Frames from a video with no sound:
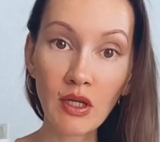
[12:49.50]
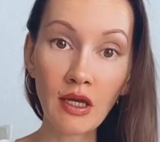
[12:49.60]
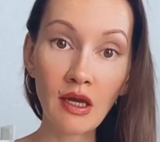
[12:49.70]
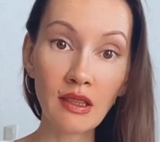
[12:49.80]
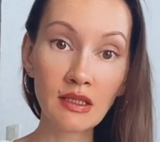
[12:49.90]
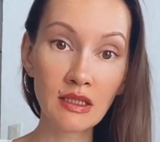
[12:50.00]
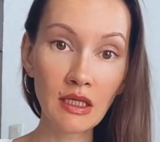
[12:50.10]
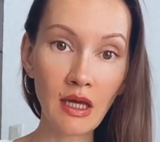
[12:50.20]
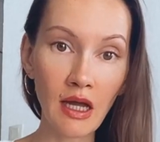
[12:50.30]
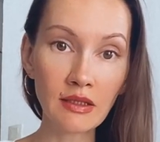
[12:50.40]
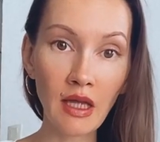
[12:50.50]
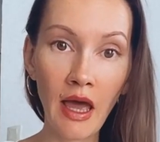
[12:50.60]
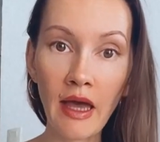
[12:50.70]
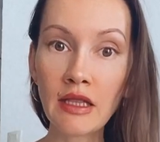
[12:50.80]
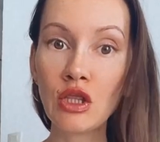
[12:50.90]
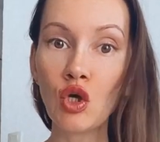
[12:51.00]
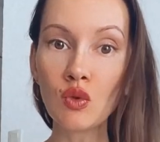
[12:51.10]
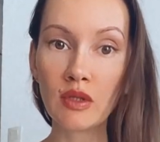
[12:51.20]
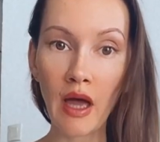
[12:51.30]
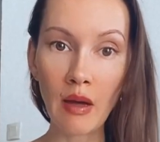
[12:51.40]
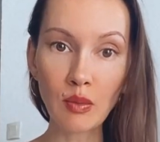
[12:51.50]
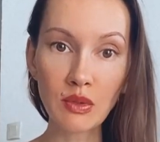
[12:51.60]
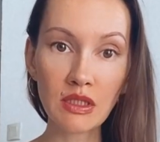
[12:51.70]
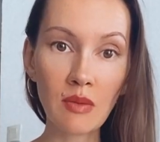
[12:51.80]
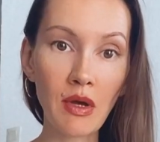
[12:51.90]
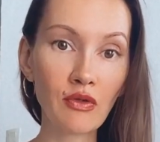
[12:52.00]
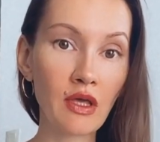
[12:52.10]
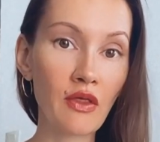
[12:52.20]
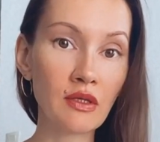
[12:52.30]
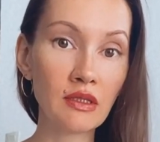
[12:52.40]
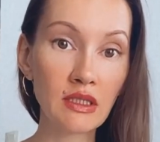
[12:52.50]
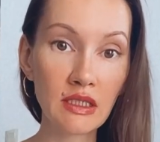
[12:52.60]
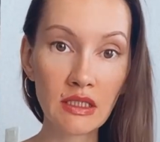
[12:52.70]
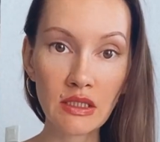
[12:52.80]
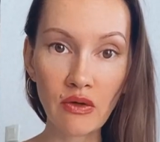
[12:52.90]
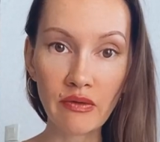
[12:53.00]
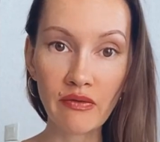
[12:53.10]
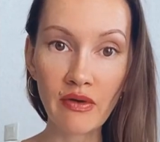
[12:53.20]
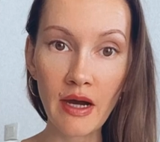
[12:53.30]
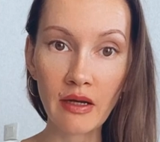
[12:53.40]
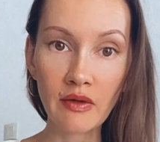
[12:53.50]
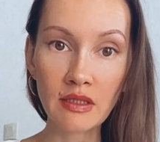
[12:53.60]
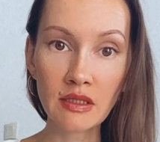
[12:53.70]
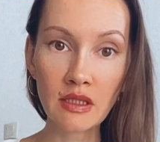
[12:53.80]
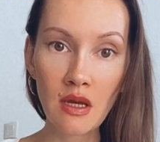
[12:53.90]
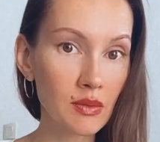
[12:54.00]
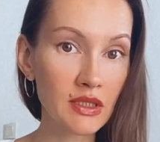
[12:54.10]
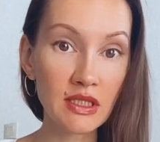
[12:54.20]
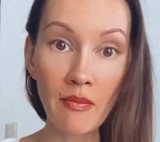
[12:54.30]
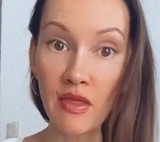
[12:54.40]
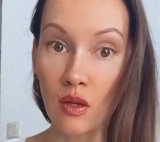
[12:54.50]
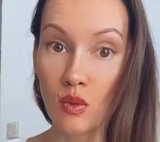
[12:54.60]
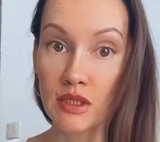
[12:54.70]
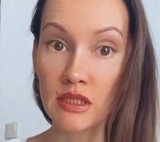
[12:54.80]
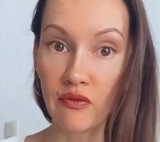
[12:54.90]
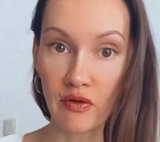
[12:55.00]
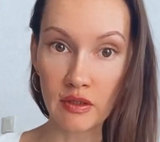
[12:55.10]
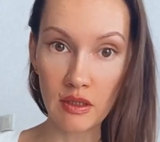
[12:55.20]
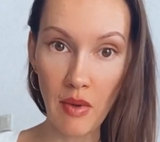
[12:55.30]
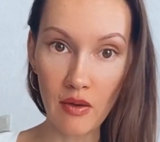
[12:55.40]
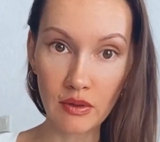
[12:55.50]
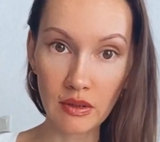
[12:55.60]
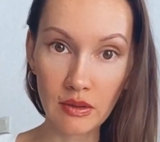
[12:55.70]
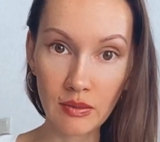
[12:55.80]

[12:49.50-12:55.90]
I got the decant, I had no doubts about the authenticity of the fragrance, but something was different about it.